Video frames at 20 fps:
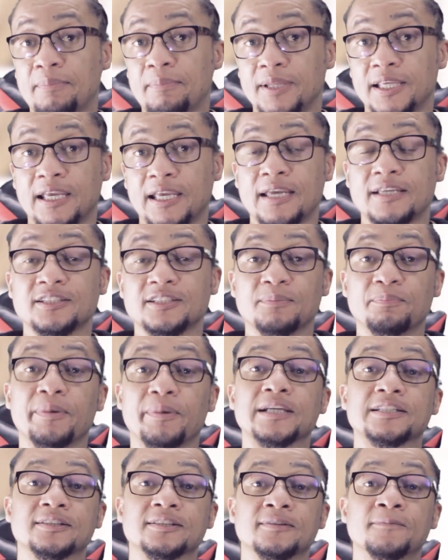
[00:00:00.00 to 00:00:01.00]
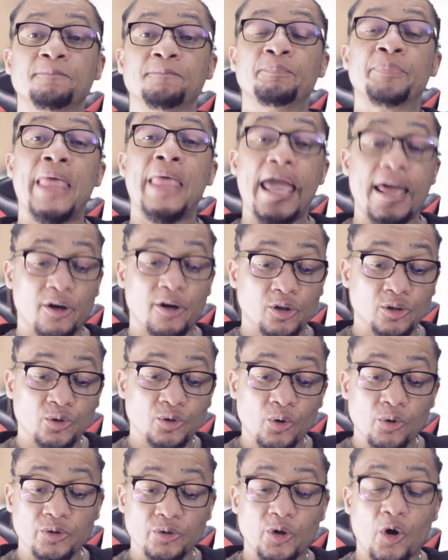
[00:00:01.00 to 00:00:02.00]
application puzzle. And although
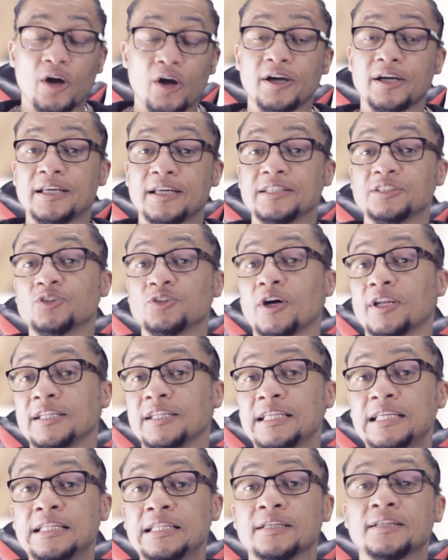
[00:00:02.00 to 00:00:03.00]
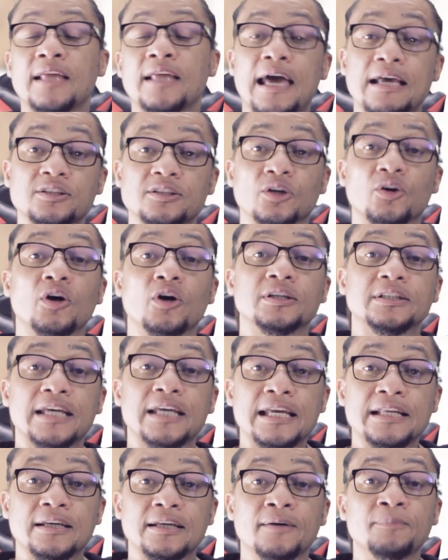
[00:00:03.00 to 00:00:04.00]
Docker is not needed as a
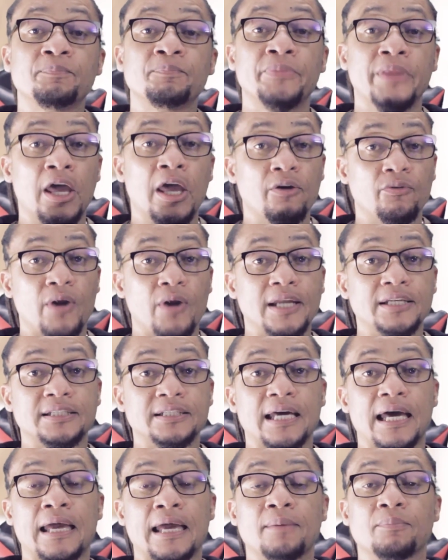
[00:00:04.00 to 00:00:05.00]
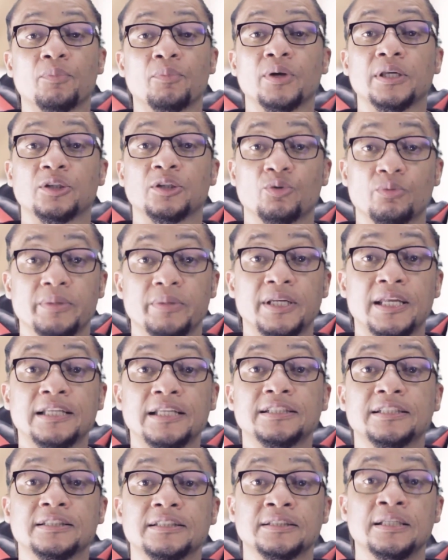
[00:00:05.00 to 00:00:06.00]
container runtime in
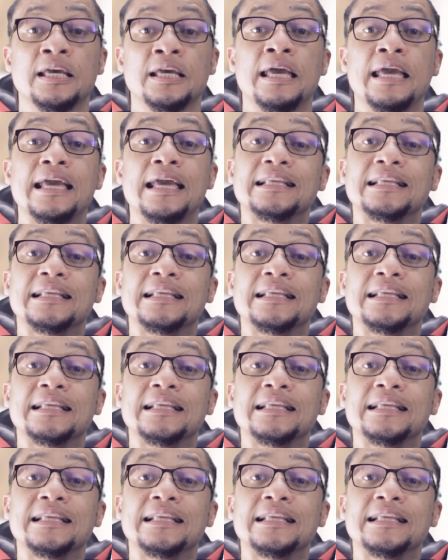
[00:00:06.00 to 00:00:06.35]
Kubernetes,